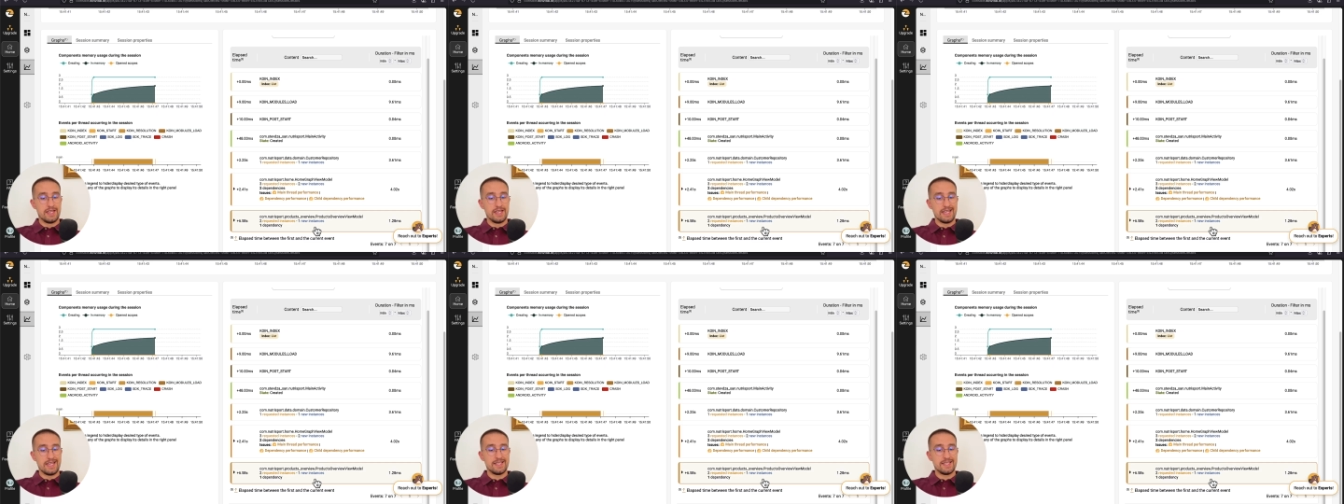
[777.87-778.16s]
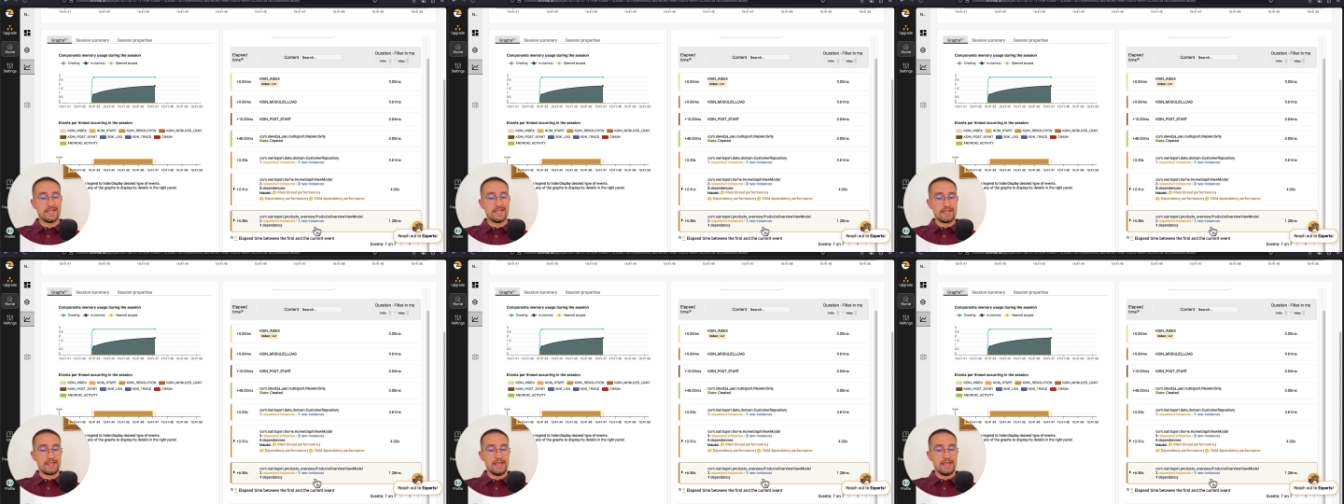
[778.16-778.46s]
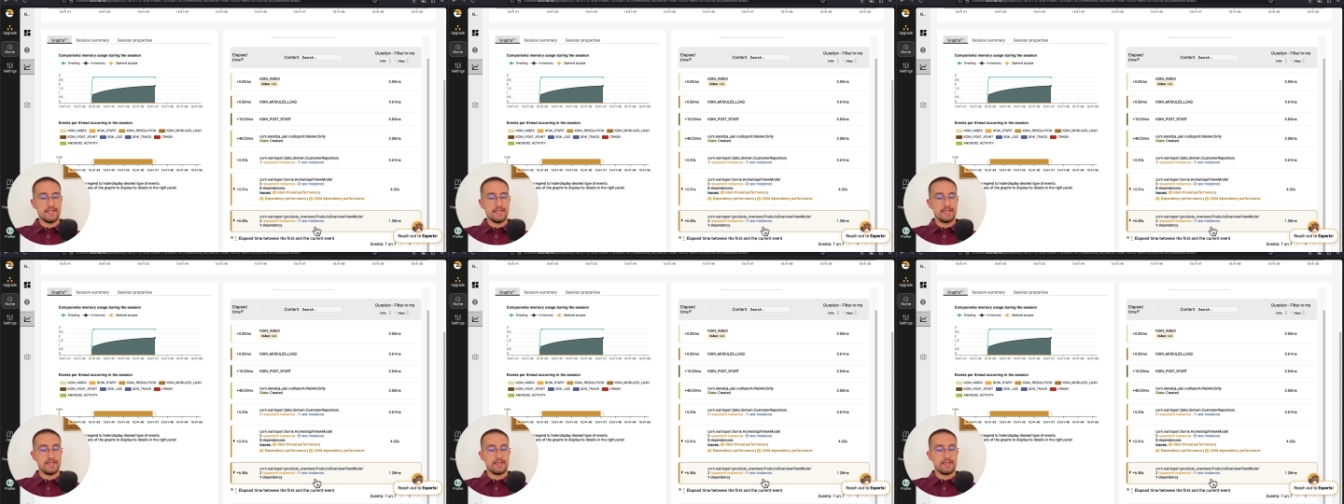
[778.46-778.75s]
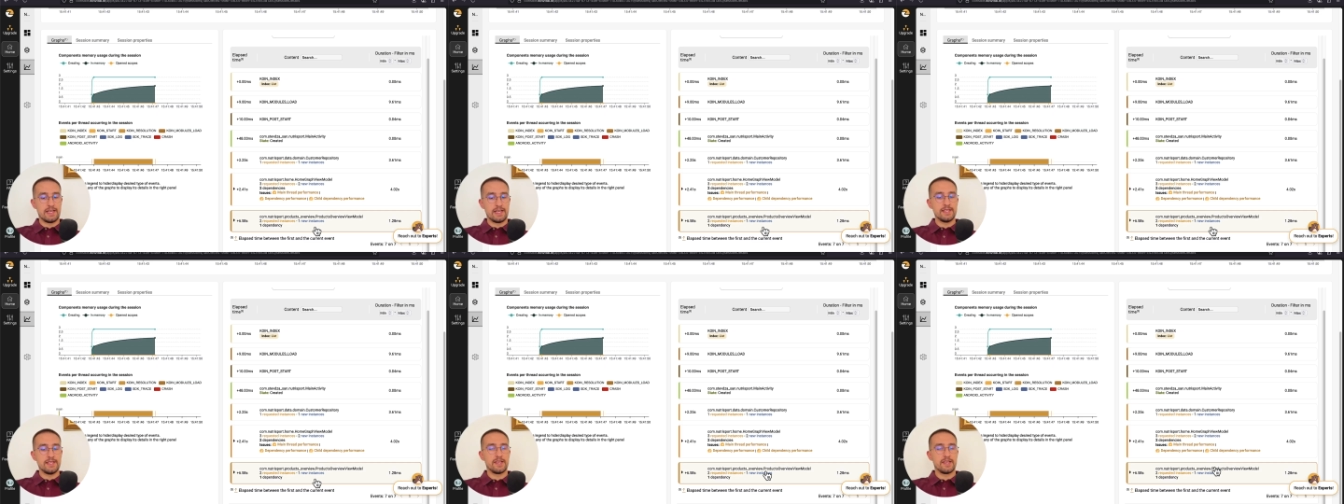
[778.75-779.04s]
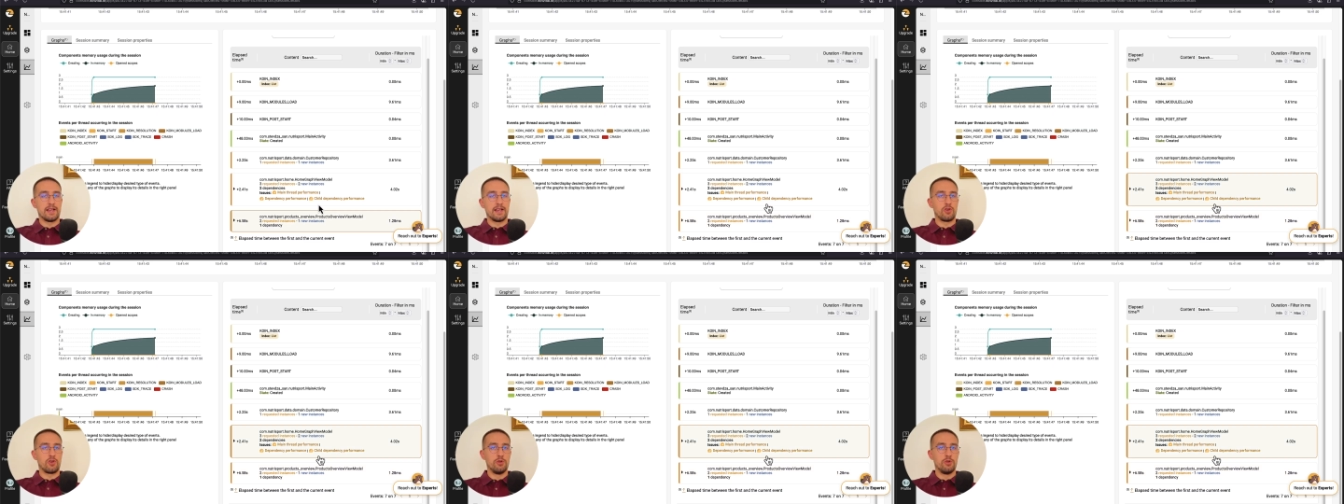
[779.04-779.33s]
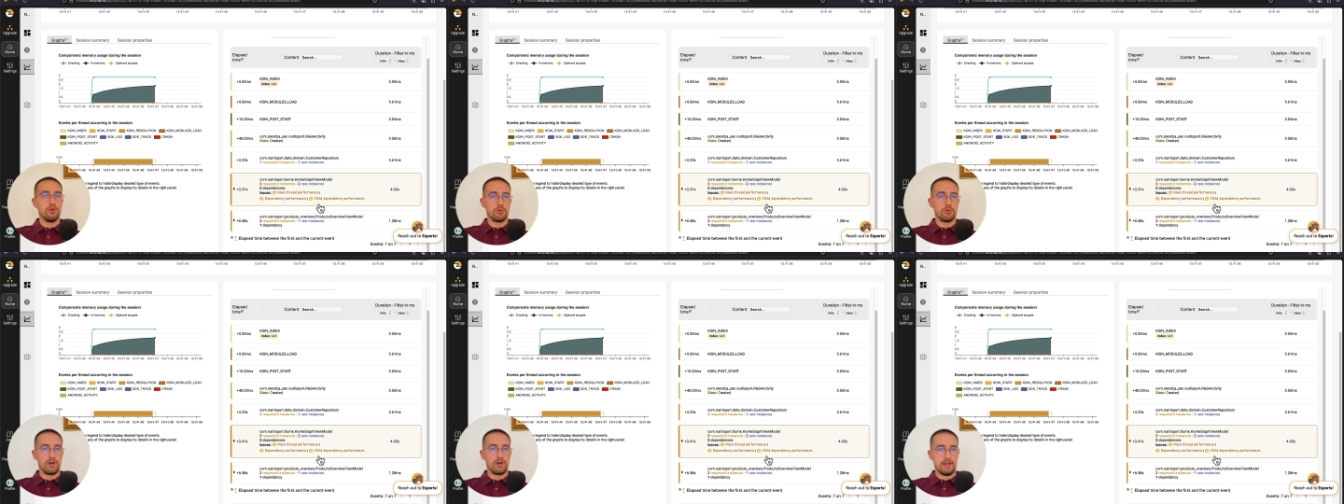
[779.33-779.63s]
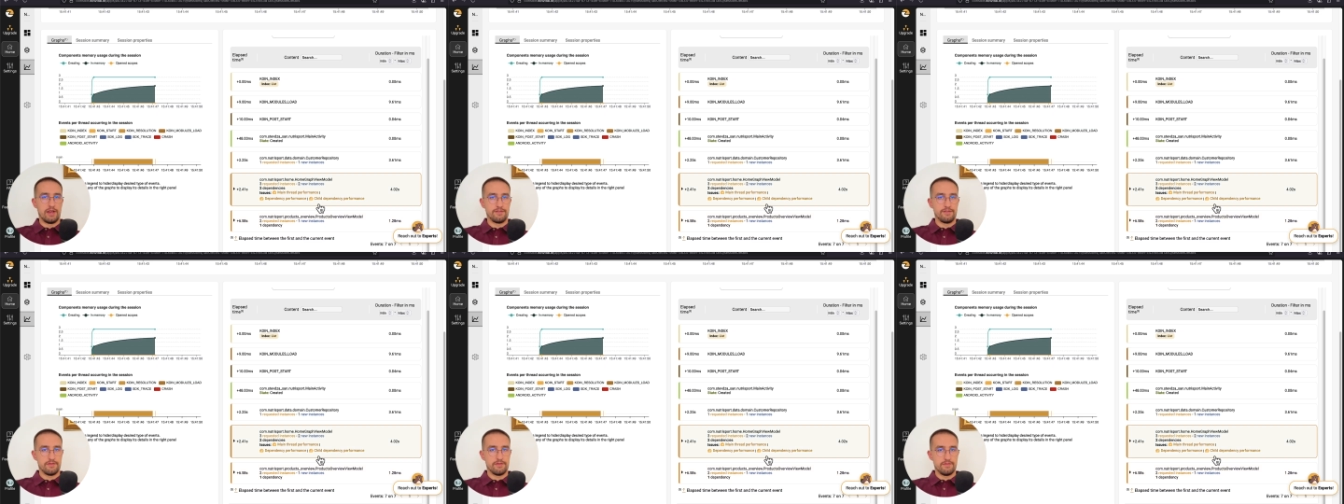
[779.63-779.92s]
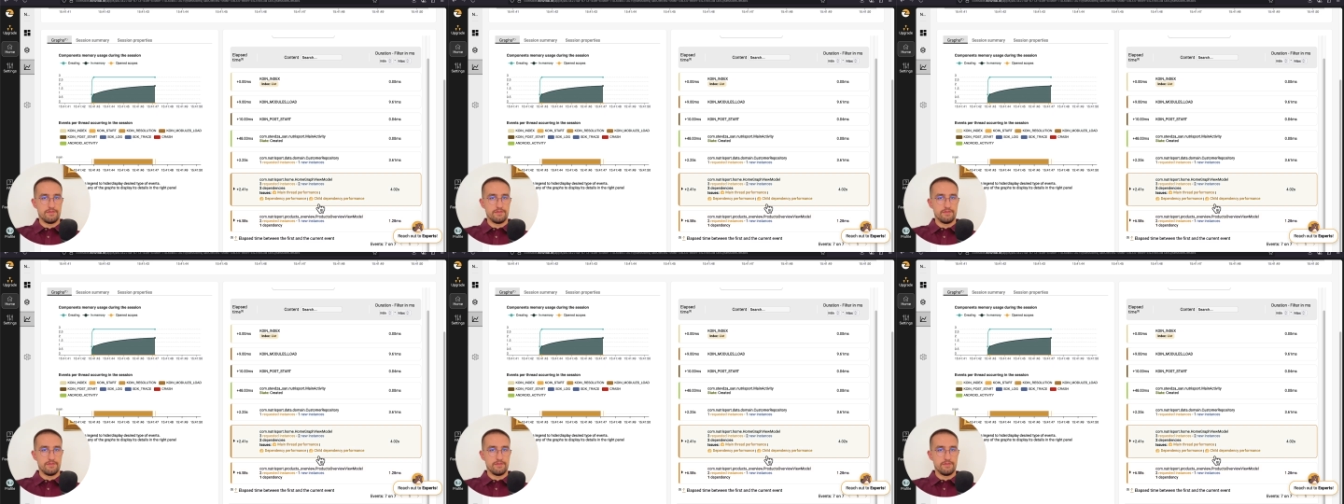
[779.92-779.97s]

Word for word: is nested inside the home graph.